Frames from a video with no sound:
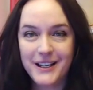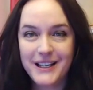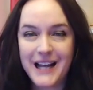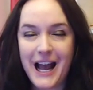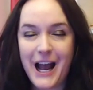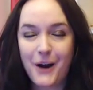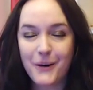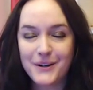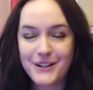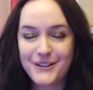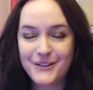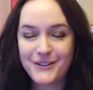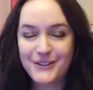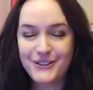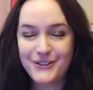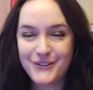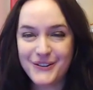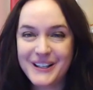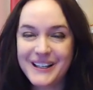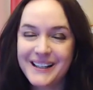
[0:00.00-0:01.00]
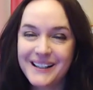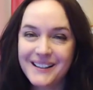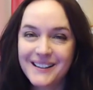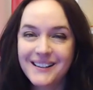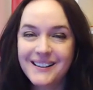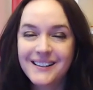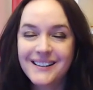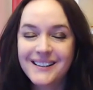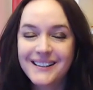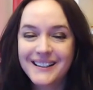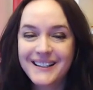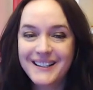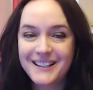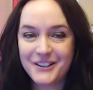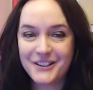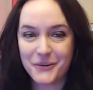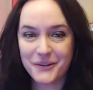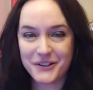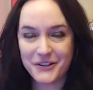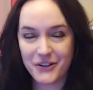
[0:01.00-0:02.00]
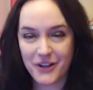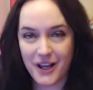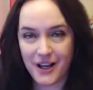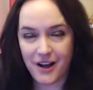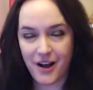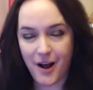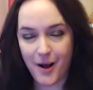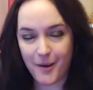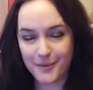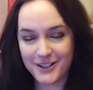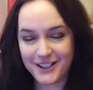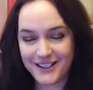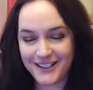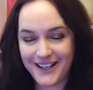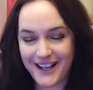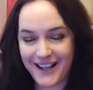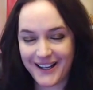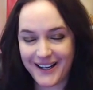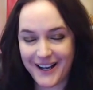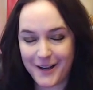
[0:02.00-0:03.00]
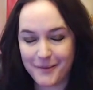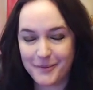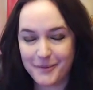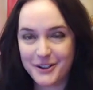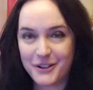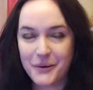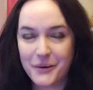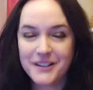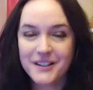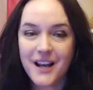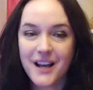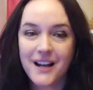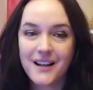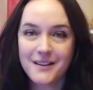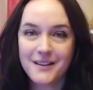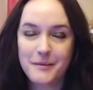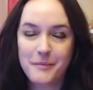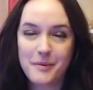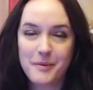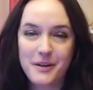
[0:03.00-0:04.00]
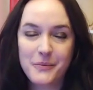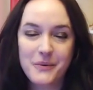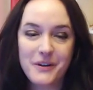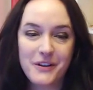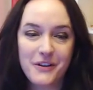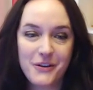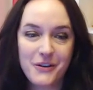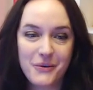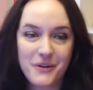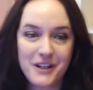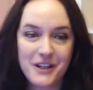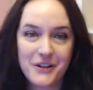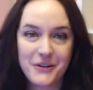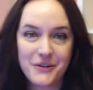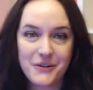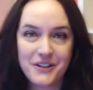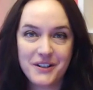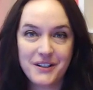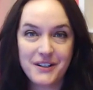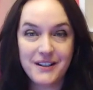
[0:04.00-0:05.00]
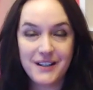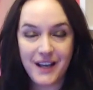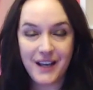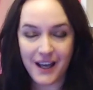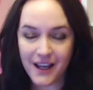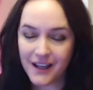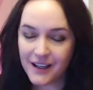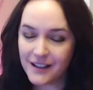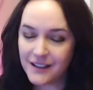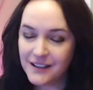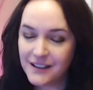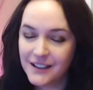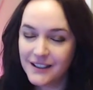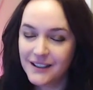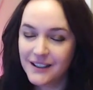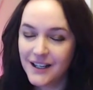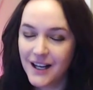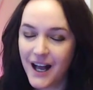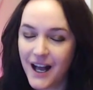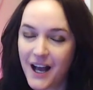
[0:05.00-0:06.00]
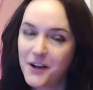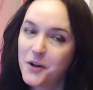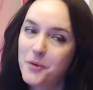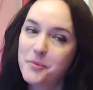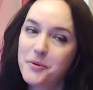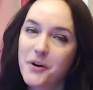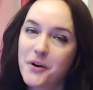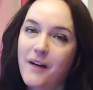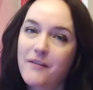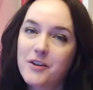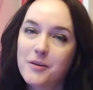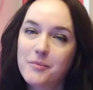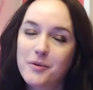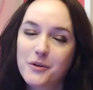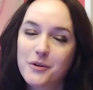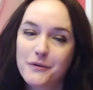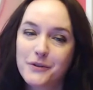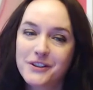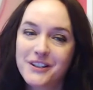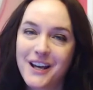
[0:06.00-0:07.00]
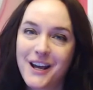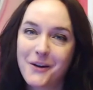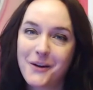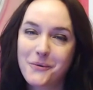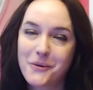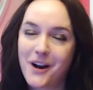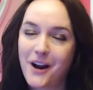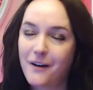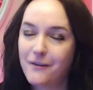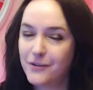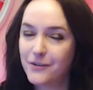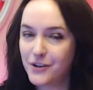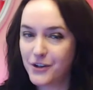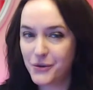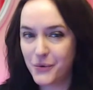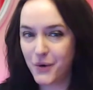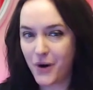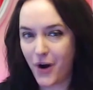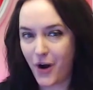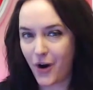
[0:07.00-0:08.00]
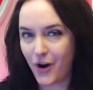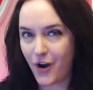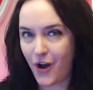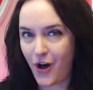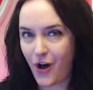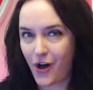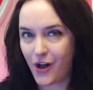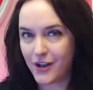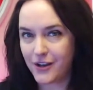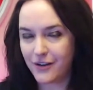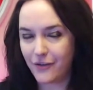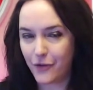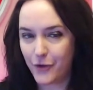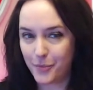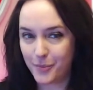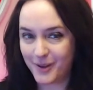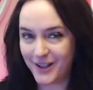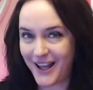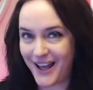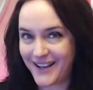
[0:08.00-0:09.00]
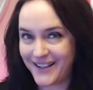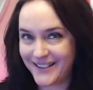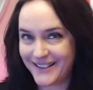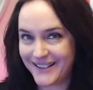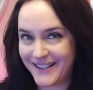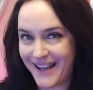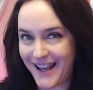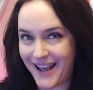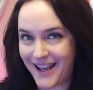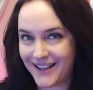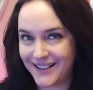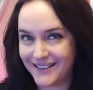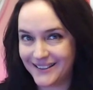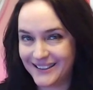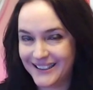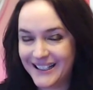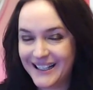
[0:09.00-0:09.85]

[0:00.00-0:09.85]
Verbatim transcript: How are you doing? It's Crystal Anne Compton, and I'm so excited to be with you here today. I hope you're having a beautiful day wherever you are on the planet today.